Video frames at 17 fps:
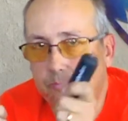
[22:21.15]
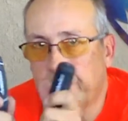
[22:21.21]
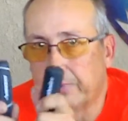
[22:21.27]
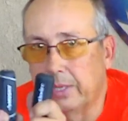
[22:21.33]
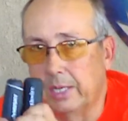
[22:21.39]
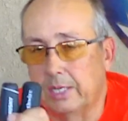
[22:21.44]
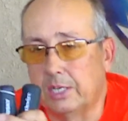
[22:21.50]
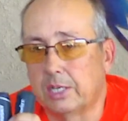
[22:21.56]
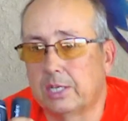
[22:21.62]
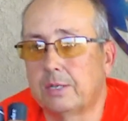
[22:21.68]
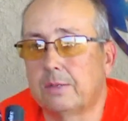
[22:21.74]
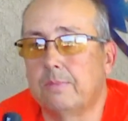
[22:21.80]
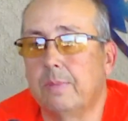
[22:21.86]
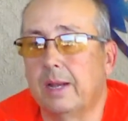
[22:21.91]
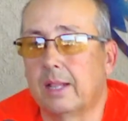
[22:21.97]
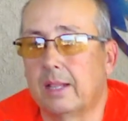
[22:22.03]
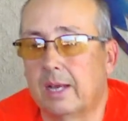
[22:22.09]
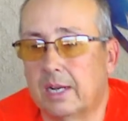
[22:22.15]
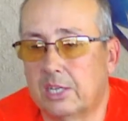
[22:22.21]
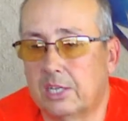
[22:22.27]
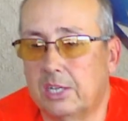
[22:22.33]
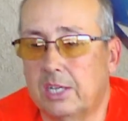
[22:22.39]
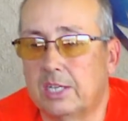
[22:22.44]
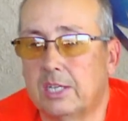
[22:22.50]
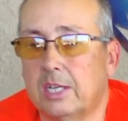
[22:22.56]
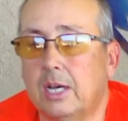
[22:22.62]
it just made a lot of
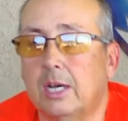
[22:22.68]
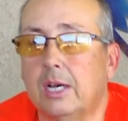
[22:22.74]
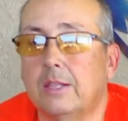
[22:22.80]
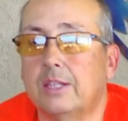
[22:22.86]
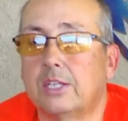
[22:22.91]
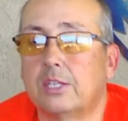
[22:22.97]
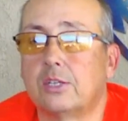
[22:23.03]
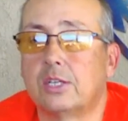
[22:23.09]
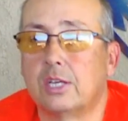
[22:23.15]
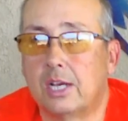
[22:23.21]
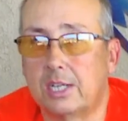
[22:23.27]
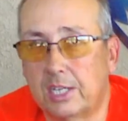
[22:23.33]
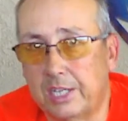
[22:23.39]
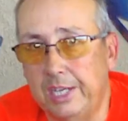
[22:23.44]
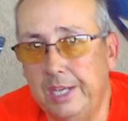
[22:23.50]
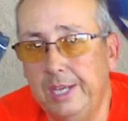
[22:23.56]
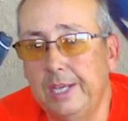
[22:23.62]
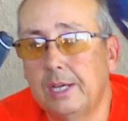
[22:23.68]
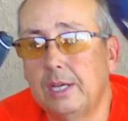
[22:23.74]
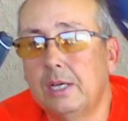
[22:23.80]
sense. This is Husky.